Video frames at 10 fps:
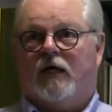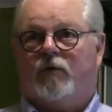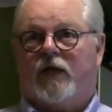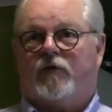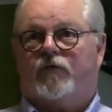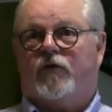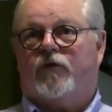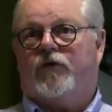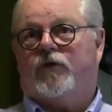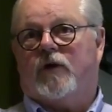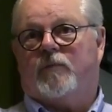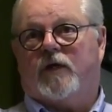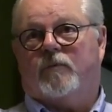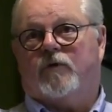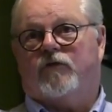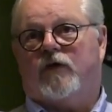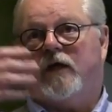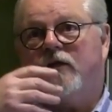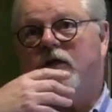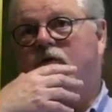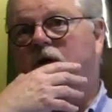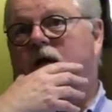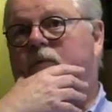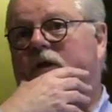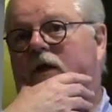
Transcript: Uh, without further ado, I'm going to present Graham